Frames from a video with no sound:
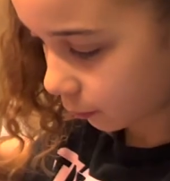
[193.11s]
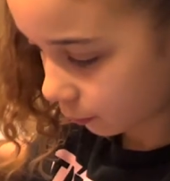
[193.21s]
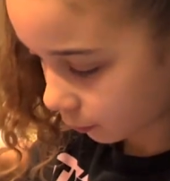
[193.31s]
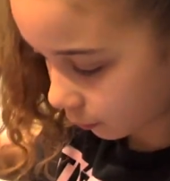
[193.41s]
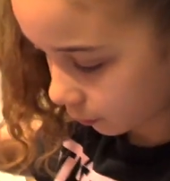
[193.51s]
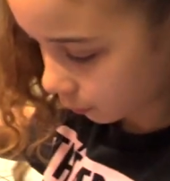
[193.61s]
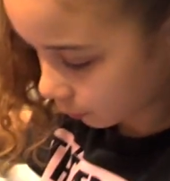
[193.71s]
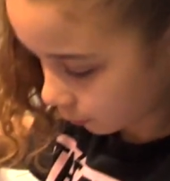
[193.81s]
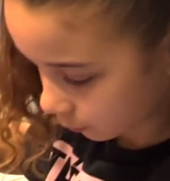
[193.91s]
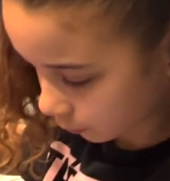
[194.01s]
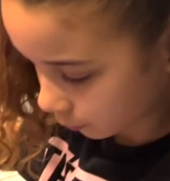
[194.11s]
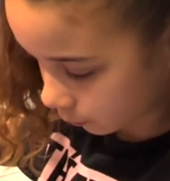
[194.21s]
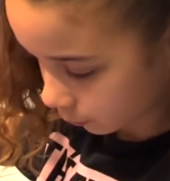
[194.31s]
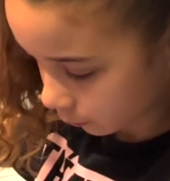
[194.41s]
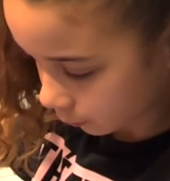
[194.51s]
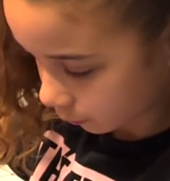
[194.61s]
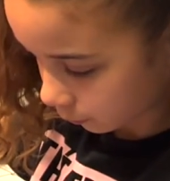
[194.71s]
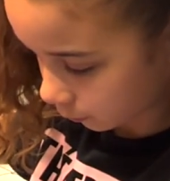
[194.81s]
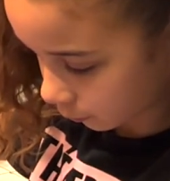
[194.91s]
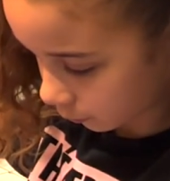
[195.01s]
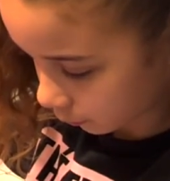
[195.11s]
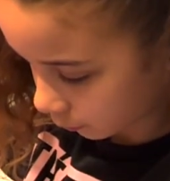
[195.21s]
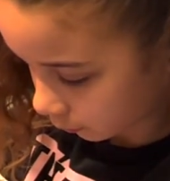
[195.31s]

hands. Get your hands in there